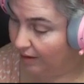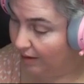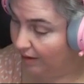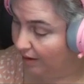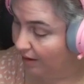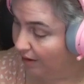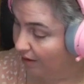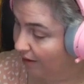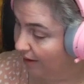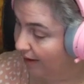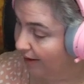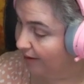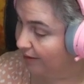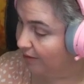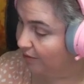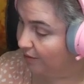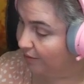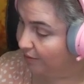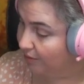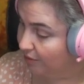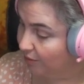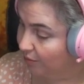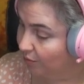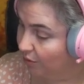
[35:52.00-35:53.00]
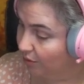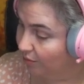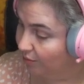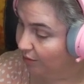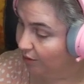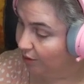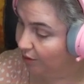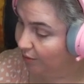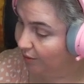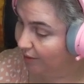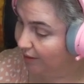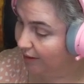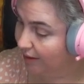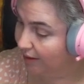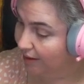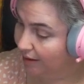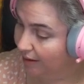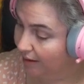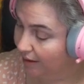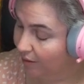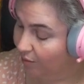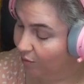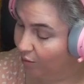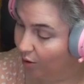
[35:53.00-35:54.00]
All right, drip some more blue in there,
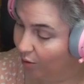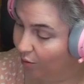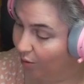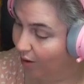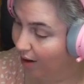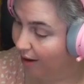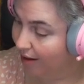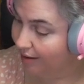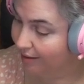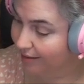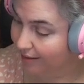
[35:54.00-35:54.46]
or more water